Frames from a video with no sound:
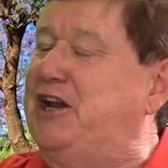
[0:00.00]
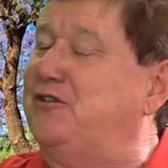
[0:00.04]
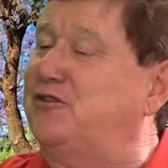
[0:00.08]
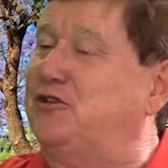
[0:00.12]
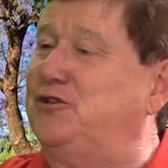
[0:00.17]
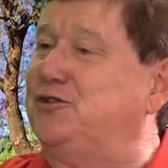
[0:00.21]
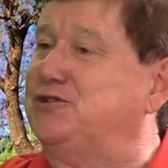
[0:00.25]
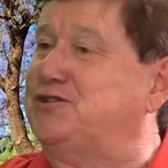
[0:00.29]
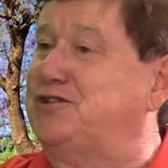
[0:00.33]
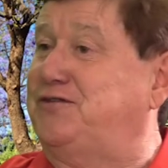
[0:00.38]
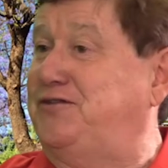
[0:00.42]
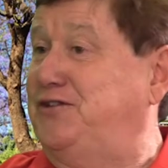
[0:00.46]
of
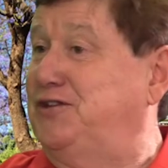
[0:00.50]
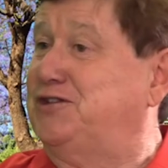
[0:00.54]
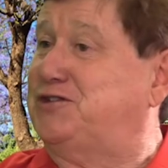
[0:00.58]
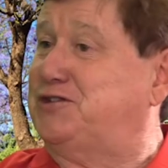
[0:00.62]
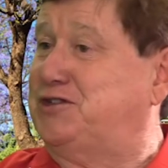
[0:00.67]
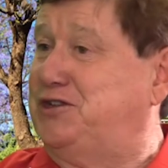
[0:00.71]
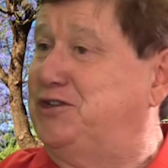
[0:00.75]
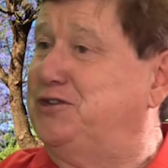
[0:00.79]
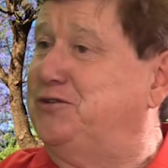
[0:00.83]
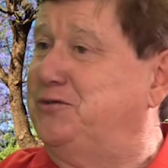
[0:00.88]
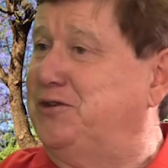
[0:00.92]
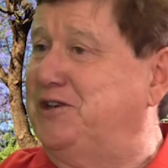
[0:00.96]
course, the first
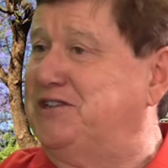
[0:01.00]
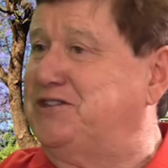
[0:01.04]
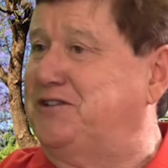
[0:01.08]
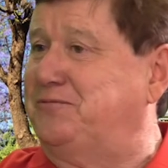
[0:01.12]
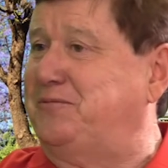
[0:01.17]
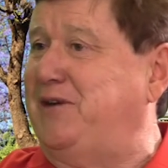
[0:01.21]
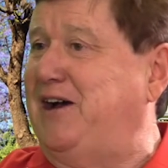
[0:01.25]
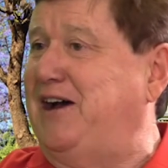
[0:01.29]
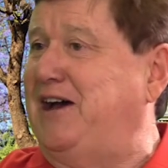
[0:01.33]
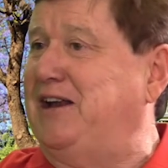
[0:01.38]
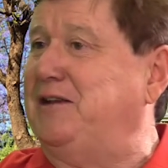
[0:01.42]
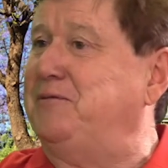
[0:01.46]
2 weeks of
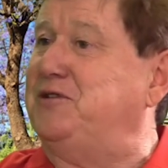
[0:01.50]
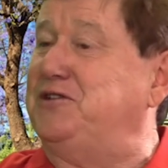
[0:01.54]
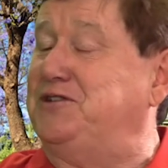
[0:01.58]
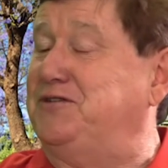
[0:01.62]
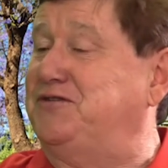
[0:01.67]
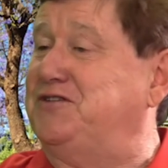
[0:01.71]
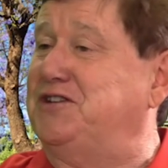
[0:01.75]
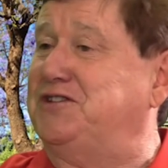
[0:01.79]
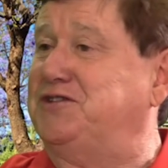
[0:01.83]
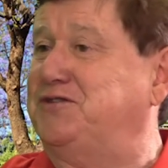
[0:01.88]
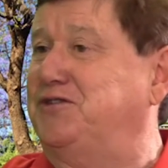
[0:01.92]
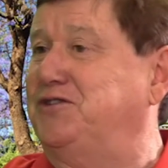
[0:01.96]
Parliament you've
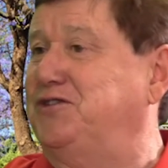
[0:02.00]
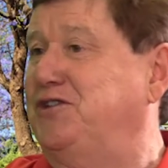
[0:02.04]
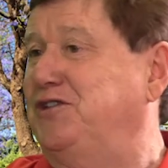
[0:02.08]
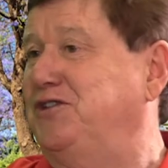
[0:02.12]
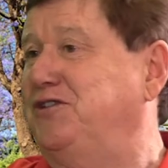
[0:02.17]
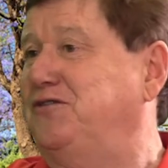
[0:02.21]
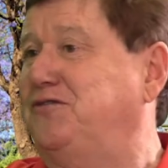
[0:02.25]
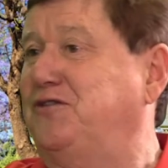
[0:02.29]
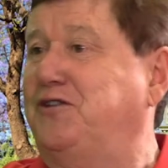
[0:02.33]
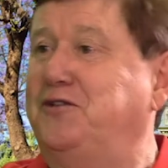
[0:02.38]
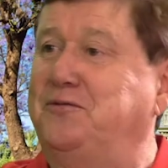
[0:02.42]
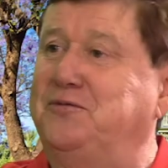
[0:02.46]
just returned
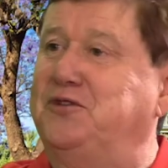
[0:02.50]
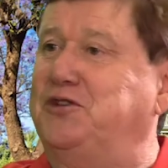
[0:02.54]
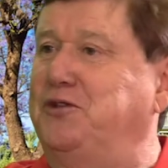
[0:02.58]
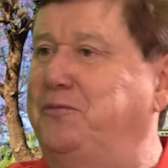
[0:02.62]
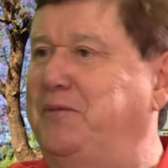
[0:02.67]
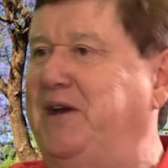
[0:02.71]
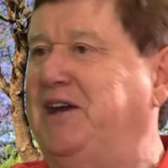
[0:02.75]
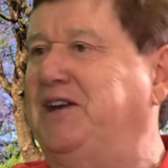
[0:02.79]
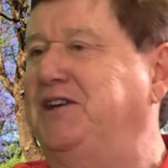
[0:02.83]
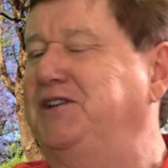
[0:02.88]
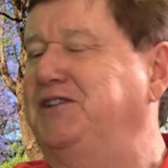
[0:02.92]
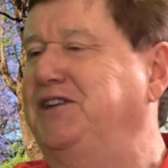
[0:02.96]
from, and you're
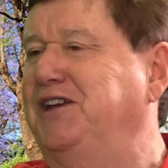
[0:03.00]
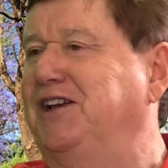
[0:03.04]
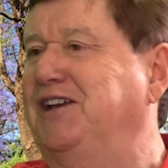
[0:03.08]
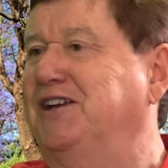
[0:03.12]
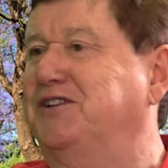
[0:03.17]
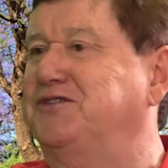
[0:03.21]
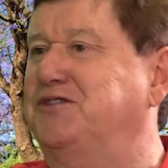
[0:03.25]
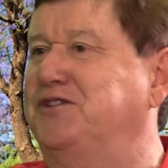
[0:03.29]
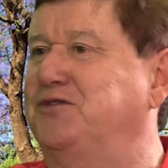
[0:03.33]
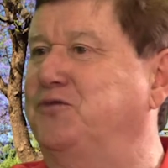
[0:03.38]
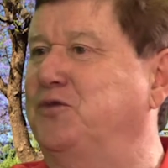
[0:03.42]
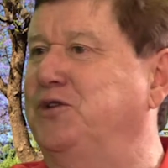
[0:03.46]
back in the
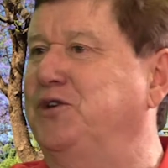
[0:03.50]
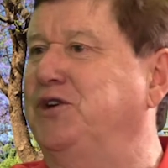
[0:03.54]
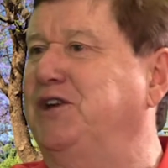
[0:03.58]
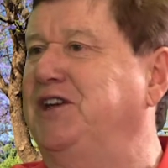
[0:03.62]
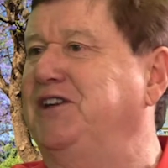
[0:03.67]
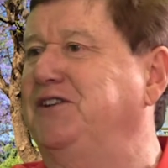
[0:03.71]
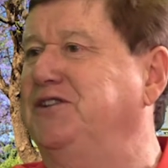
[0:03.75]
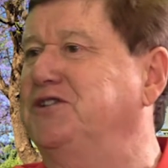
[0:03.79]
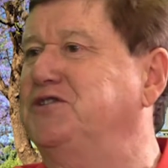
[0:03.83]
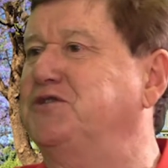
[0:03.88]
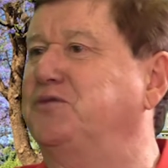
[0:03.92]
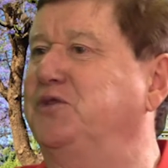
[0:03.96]
electorate working
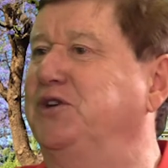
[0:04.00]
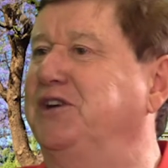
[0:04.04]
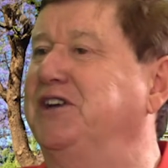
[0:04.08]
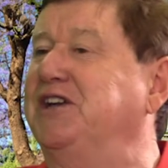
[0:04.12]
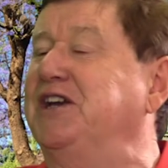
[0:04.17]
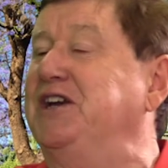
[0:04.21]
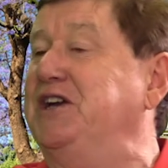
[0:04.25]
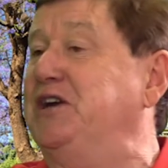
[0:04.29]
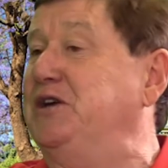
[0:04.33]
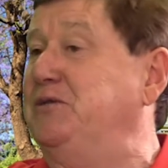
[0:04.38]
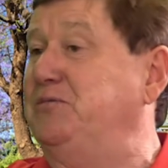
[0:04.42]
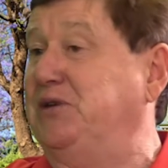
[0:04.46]
this week,
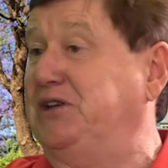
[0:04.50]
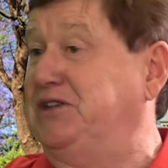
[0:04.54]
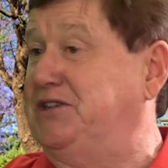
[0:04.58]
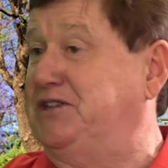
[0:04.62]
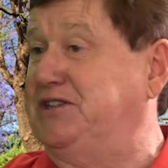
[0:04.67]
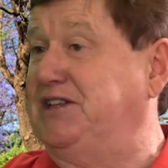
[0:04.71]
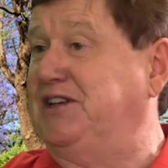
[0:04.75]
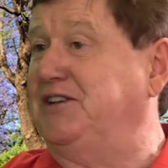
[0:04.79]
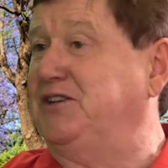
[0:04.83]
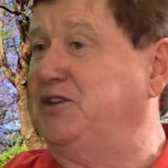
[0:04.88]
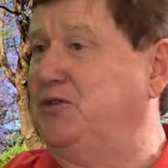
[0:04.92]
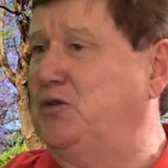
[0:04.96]
but
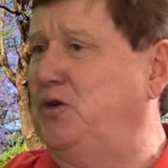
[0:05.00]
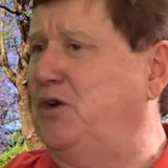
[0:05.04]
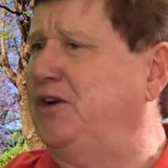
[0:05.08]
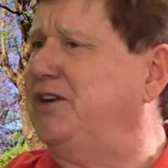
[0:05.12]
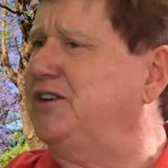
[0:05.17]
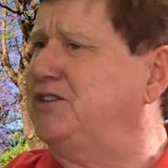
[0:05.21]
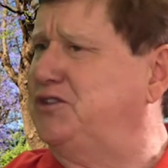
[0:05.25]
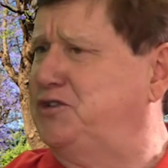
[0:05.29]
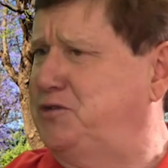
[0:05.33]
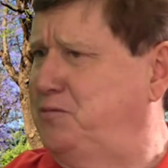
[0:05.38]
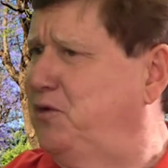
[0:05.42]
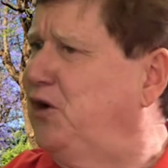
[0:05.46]
quite a
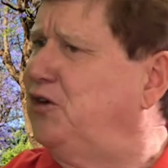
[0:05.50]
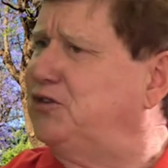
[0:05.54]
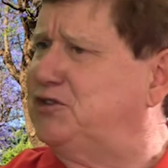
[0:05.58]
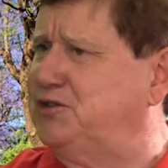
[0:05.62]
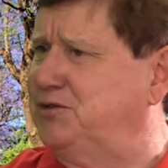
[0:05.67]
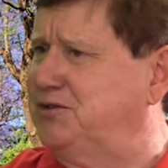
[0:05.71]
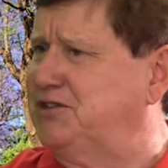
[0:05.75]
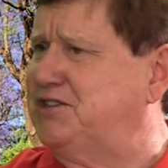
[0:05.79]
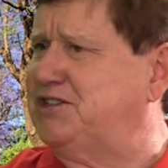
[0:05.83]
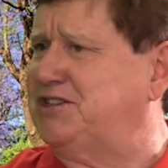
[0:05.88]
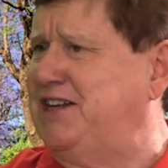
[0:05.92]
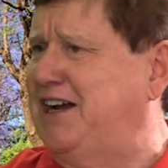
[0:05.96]

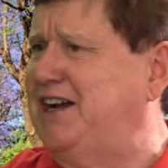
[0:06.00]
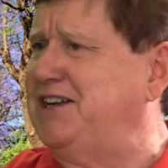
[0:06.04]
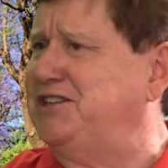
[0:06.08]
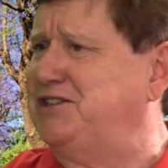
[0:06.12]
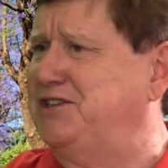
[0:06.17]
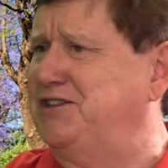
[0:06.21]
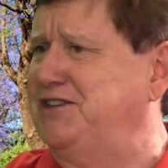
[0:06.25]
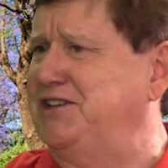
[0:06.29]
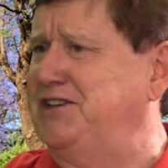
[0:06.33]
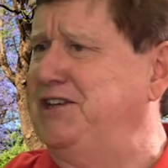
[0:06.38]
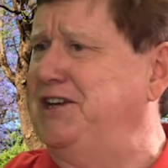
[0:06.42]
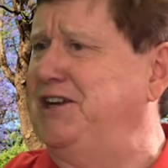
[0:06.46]
tumultuous start to
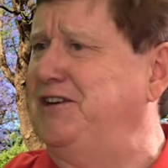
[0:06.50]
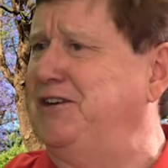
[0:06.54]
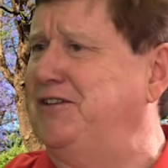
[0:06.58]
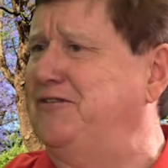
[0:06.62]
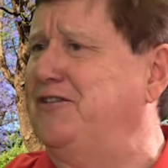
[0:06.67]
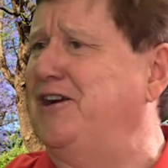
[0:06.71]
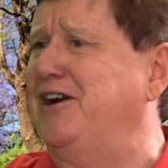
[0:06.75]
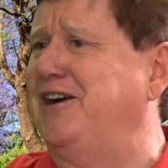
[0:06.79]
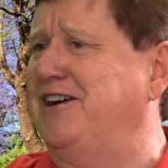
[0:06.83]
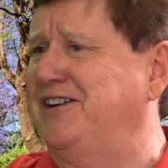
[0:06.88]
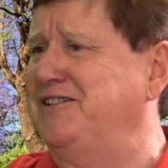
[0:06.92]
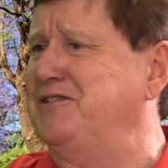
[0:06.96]
the year.
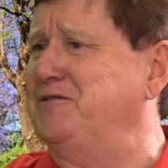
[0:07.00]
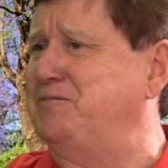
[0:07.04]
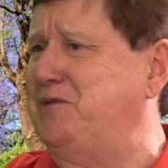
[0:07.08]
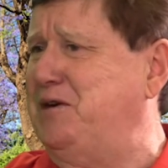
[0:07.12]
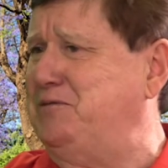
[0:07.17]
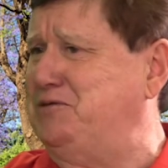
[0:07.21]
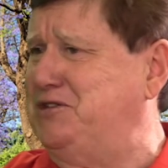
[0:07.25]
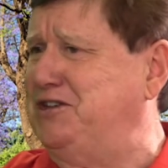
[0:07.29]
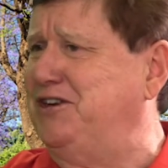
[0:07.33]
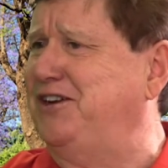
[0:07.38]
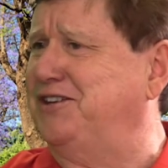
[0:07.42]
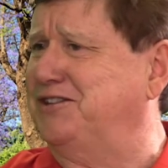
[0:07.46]
Perhaps
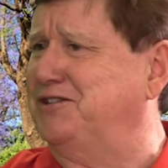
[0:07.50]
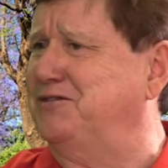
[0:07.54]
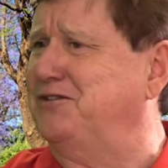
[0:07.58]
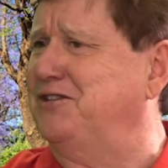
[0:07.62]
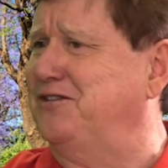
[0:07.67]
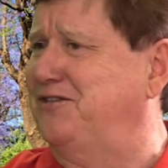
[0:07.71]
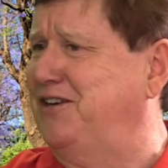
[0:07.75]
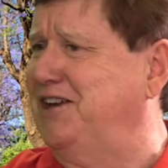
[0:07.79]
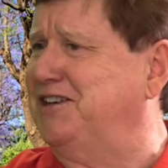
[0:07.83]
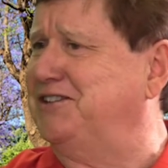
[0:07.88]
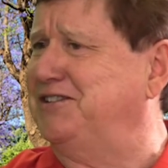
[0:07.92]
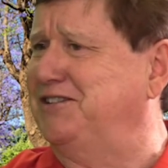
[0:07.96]
you'd like to
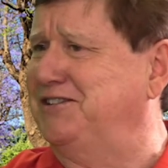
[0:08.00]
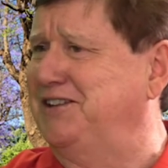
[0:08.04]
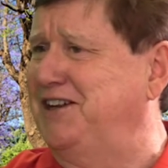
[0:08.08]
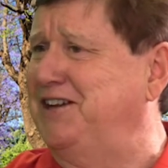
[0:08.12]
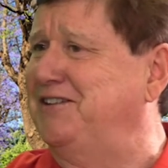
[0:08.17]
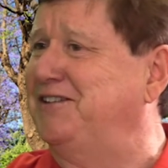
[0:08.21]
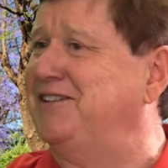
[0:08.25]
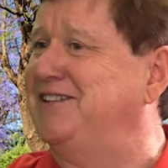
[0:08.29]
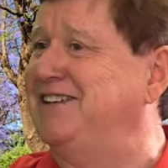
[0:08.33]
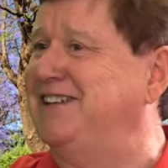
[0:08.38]
reflect on that.